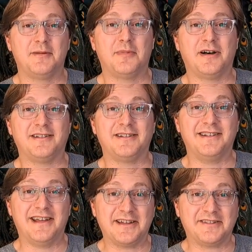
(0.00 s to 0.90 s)
But
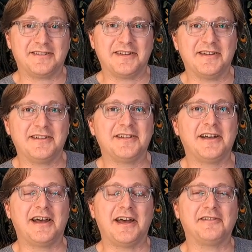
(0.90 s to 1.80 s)
next,
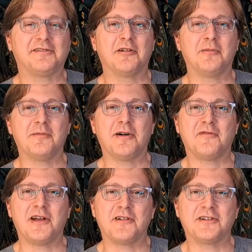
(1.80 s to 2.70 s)
I asked her about my
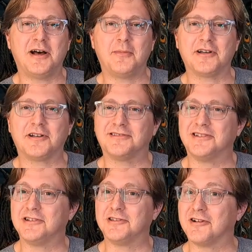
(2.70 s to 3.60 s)
favorite topic,
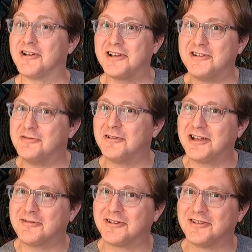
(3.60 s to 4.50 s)
learning a new
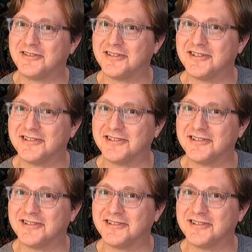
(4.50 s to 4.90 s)
language.